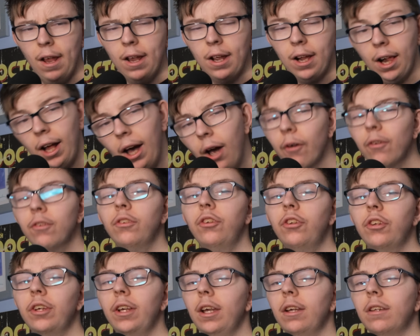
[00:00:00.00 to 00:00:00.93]

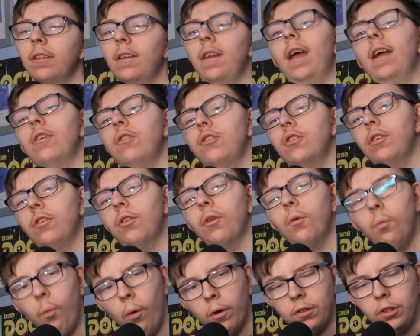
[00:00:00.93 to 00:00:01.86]
Clarence is an angel that
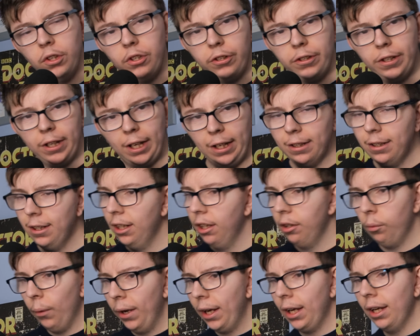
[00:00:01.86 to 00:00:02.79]
wants to get his
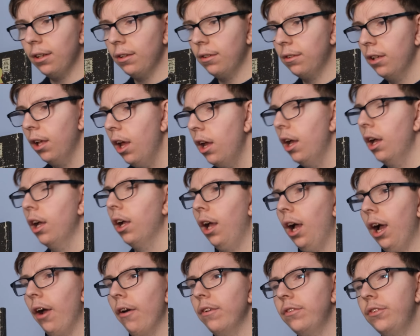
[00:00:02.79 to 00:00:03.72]
wings.
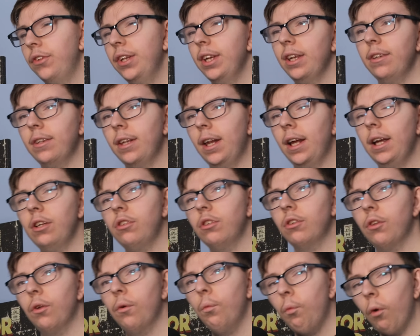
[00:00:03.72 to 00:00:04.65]
Clarence is an angel
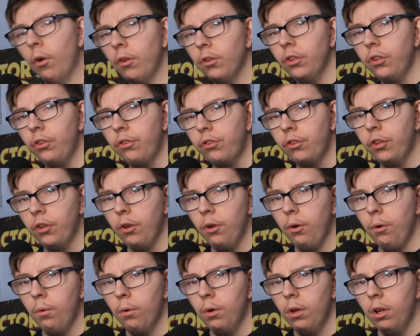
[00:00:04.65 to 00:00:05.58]
that wants
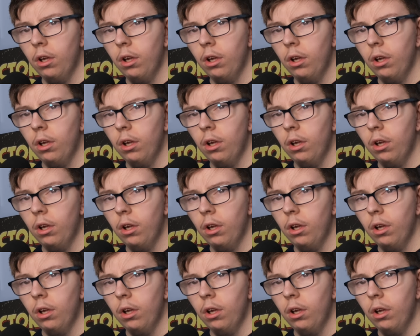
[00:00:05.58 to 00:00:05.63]
to